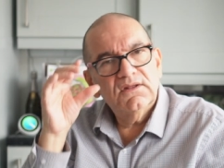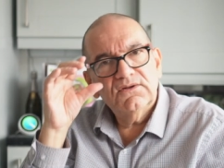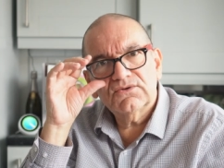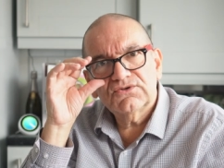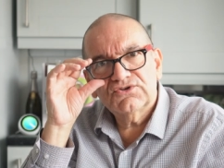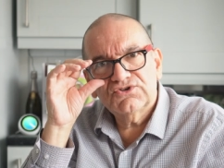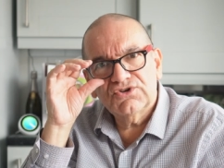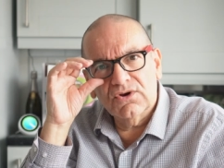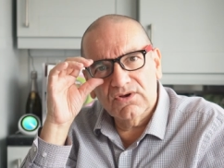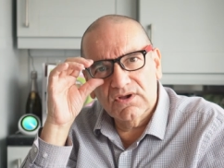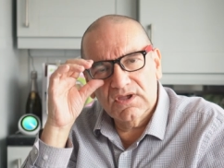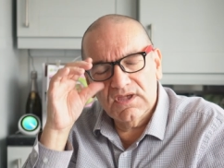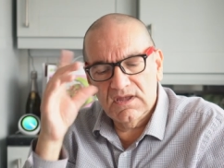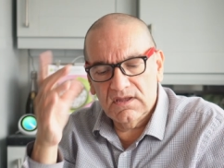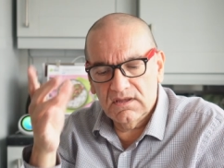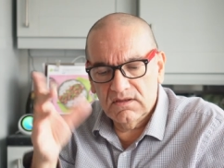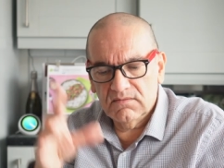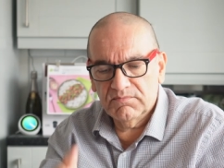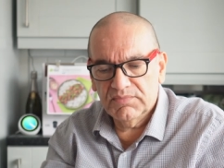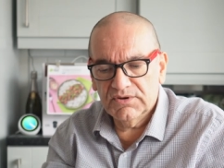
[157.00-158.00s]
not
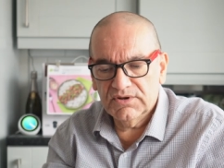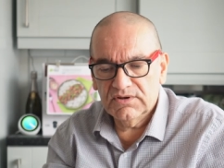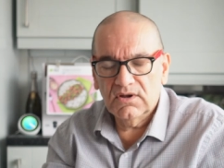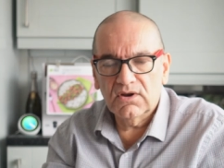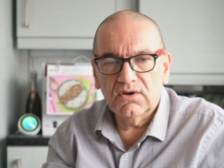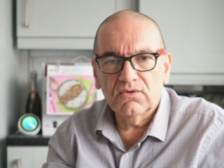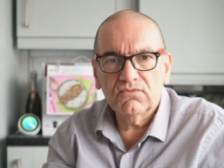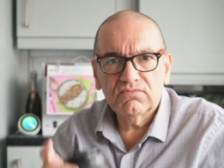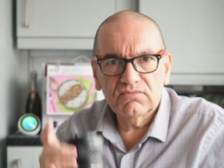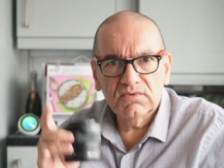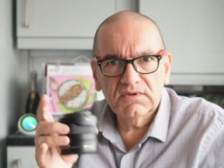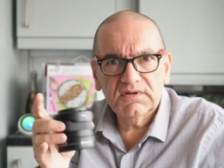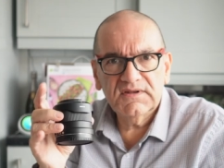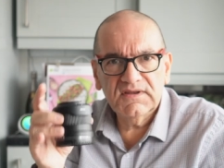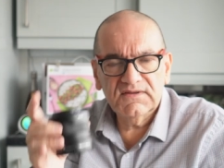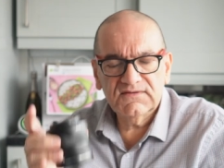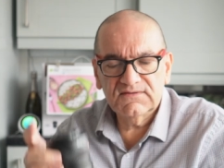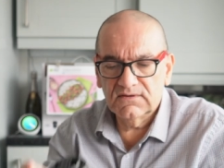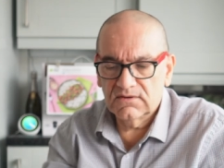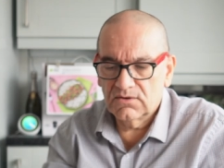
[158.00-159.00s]
chunky, but you know, a
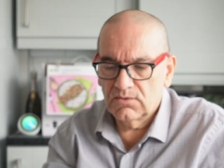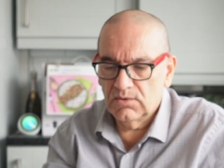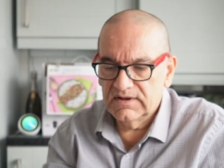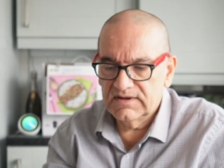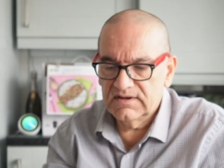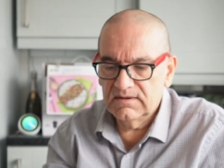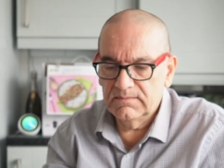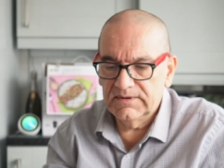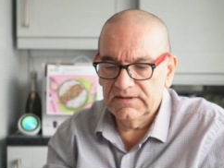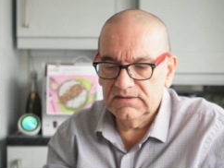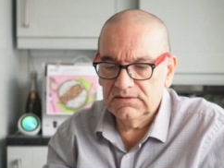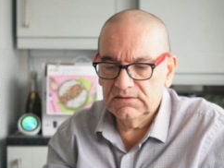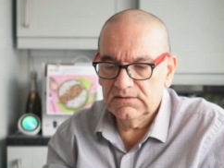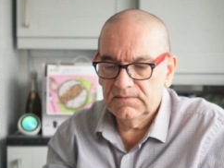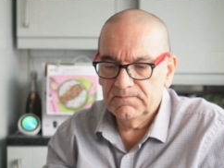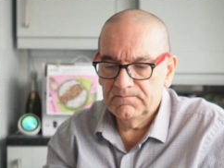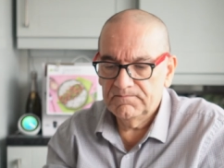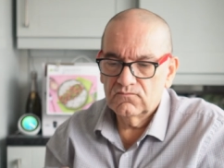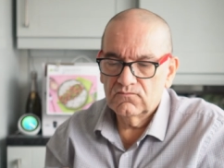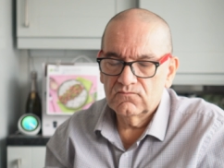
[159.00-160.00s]
decent quality build.
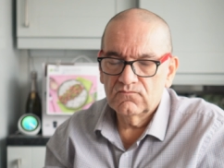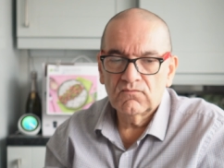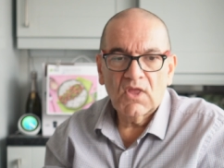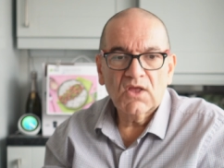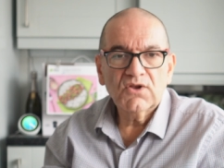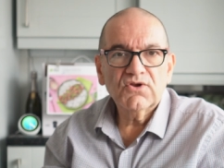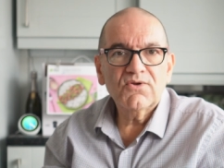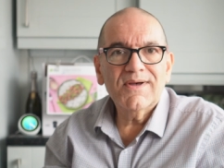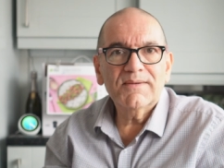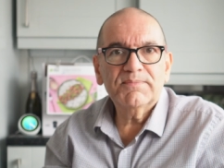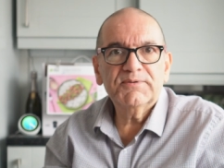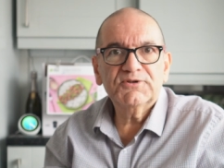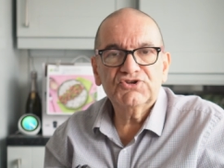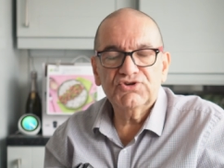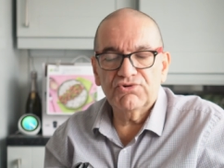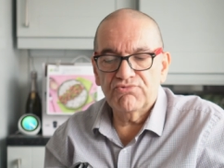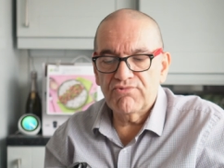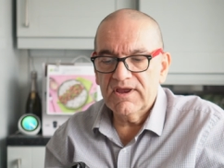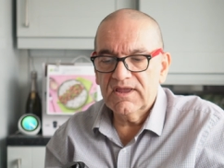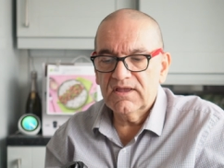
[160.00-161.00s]
No
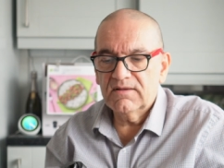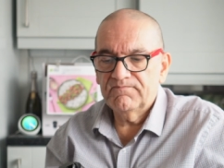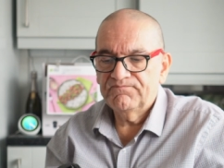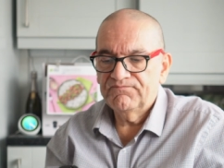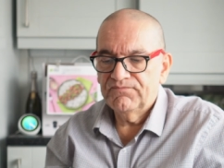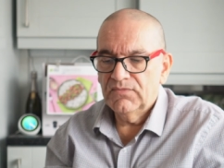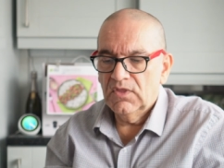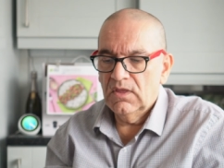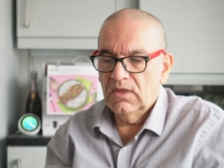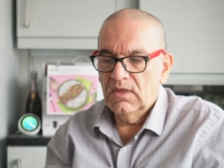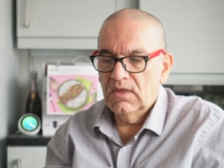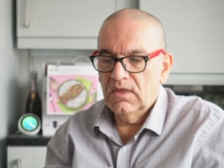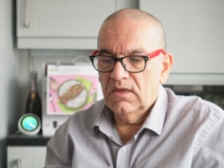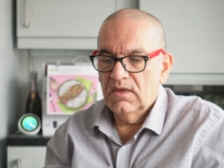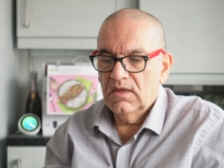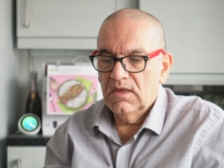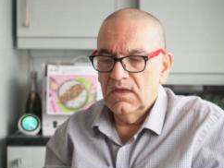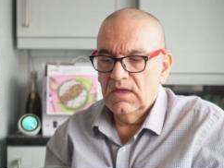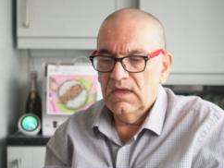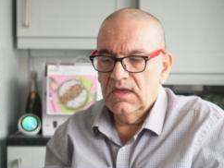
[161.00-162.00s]
aperture ring,
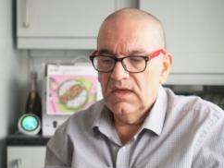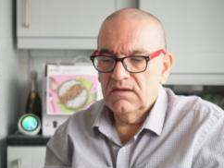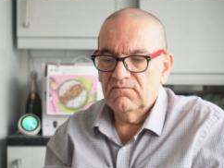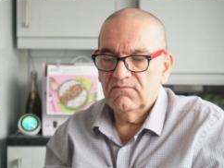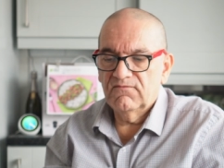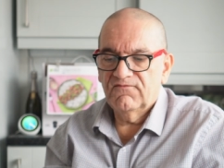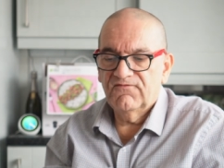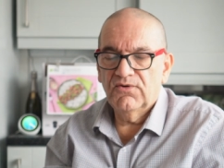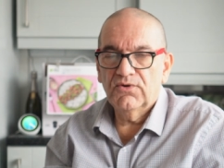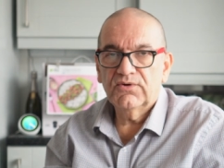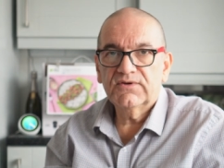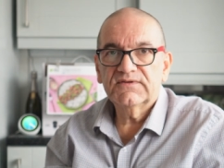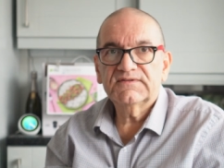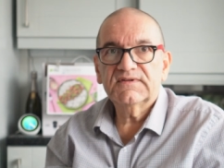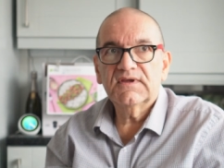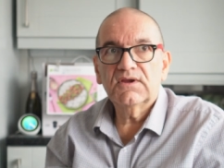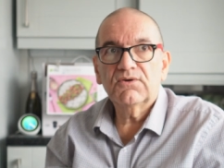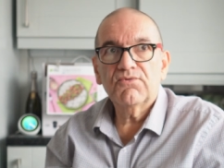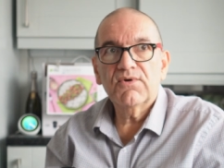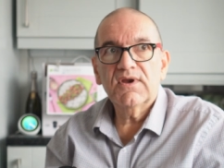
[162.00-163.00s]
um,
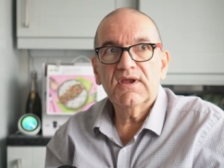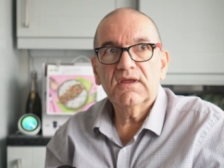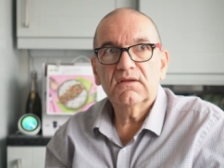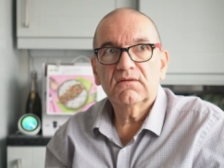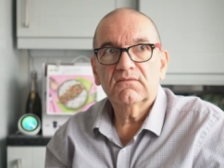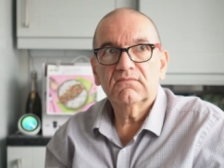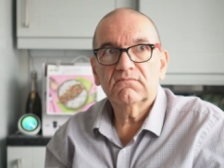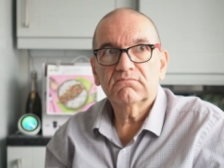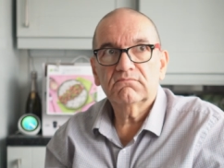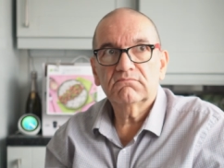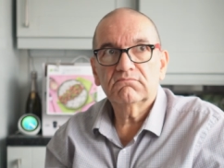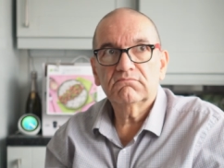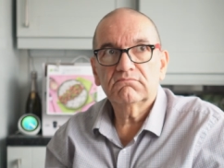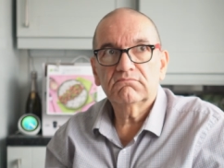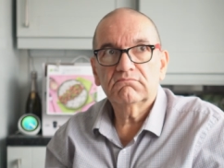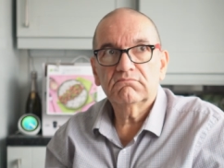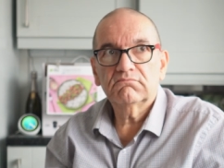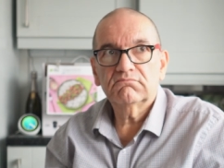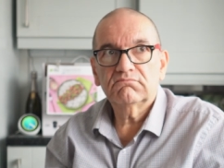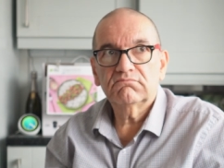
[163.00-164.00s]
focusing ring.
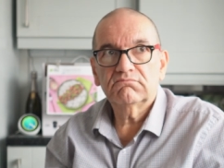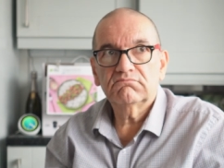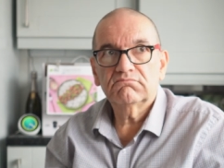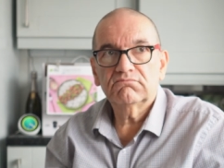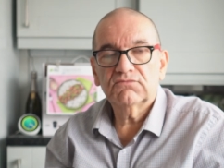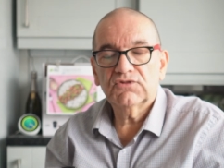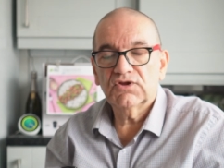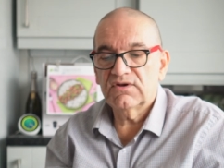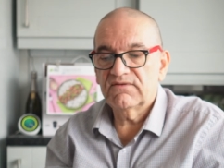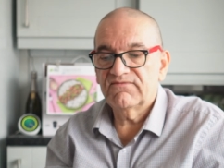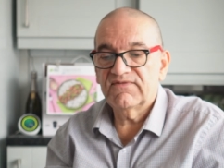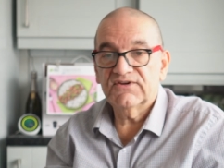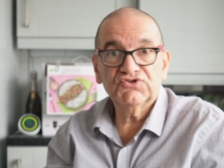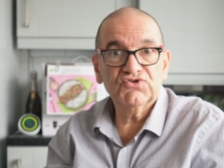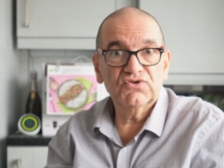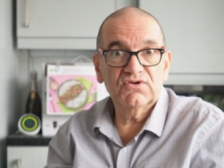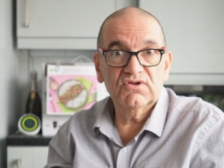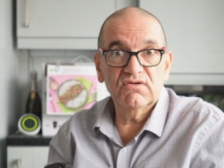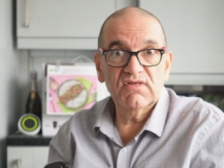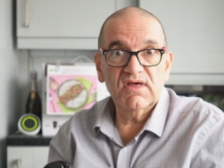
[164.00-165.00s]
Don't know if I
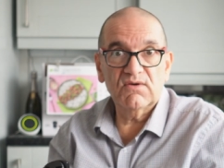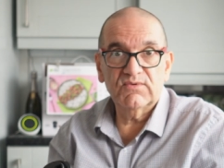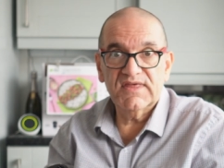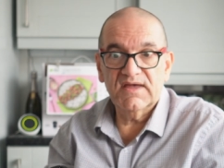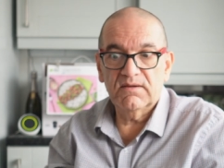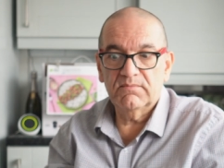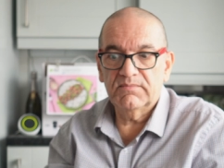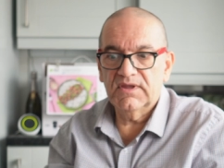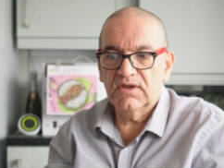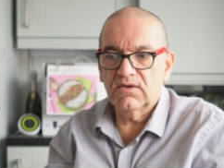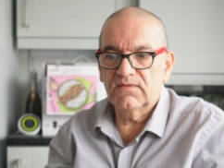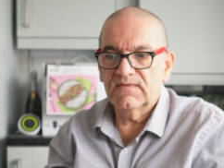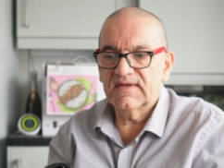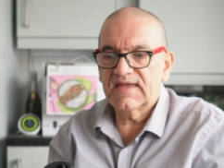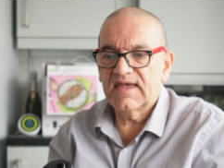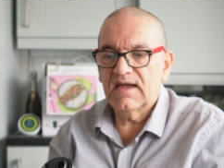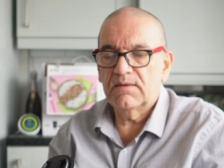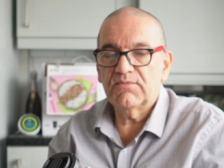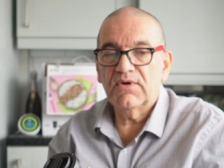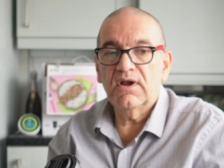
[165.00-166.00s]
should do that without being on the
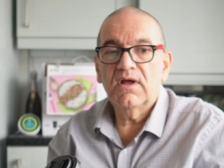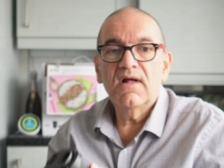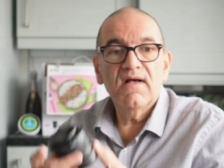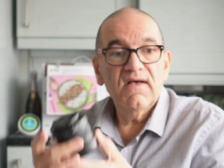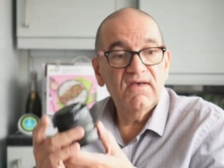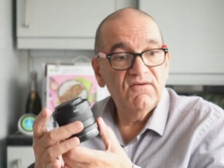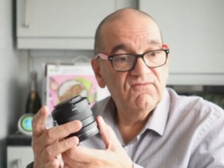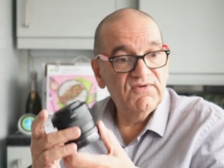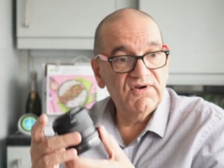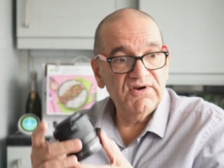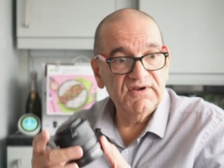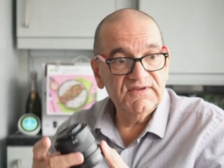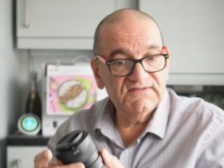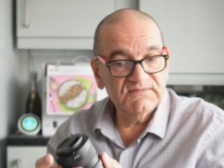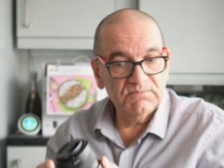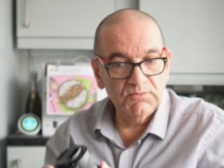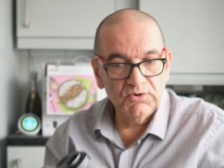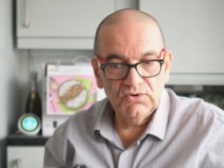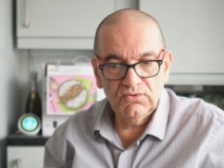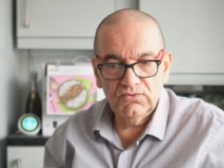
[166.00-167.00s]
camera. Very
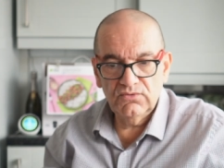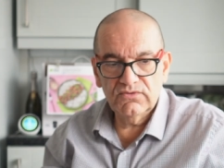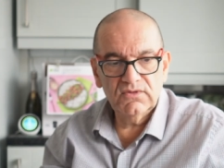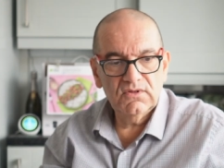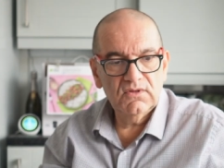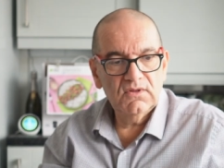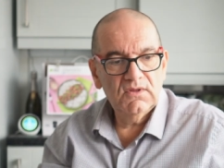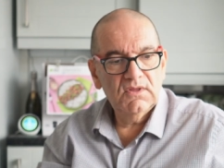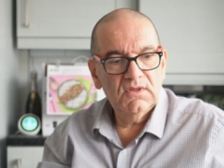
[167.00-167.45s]
smooth,